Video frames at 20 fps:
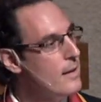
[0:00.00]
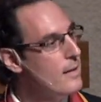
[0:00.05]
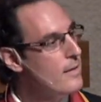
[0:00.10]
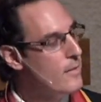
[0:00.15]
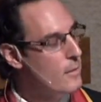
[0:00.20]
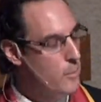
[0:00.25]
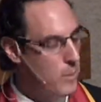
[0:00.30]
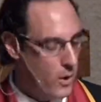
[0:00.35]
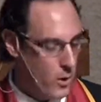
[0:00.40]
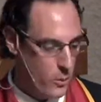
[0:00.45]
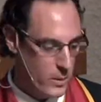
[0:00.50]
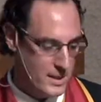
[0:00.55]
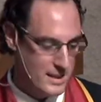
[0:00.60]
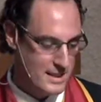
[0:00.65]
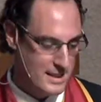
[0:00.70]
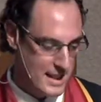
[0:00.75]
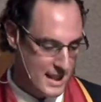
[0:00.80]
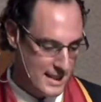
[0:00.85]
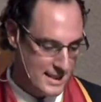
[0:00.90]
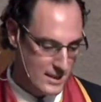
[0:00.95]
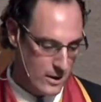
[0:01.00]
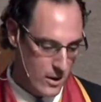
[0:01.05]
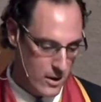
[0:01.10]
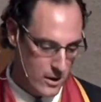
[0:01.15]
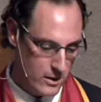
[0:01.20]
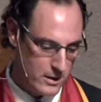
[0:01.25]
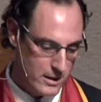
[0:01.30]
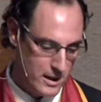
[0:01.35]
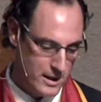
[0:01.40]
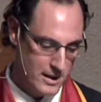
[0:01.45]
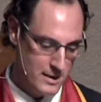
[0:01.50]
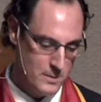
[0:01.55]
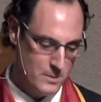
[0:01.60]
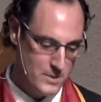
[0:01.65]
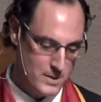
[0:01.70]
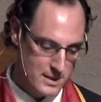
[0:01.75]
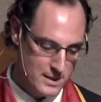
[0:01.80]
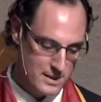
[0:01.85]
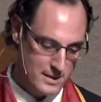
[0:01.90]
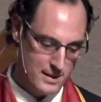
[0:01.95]
The poet says awe
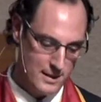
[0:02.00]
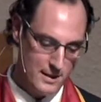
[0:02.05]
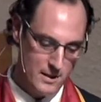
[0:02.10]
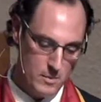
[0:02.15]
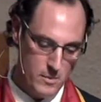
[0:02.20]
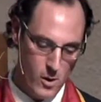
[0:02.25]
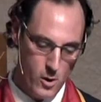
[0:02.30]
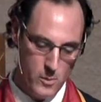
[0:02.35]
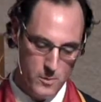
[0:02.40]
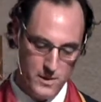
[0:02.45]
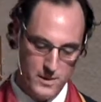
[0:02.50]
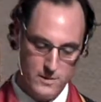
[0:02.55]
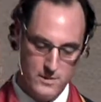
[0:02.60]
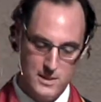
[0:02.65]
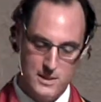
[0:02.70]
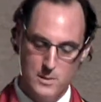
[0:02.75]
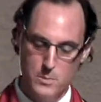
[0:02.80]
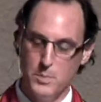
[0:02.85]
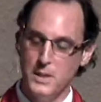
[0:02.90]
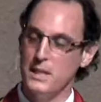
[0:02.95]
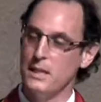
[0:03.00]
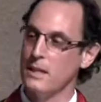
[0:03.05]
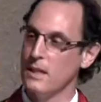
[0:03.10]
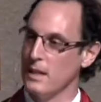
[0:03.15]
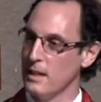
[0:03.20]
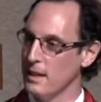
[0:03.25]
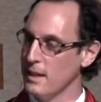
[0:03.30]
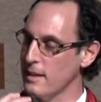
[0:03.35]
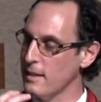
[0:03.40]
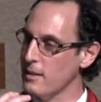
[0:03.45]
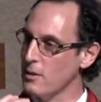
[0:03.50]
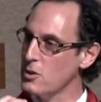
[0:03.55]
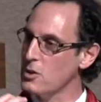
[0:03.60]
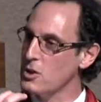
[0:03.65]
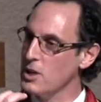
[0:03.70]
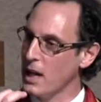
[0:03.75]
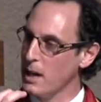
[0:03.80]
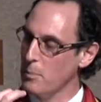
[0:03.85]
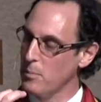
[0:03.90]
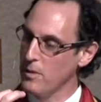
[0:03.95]
comes in the moment of speaking in the
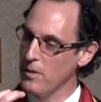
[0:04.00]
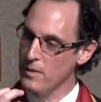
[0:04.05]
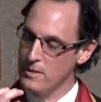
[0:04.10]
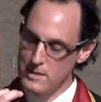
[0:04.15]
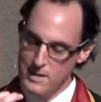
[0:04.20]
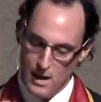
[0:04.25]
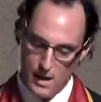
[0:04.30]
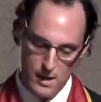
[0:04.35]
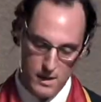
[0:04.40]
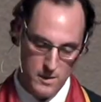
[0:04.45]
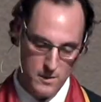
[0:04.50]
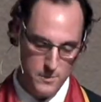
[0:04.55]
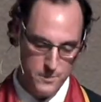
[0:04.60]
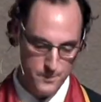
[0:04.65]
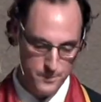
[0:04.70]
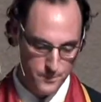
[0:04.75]
shape of the tongue.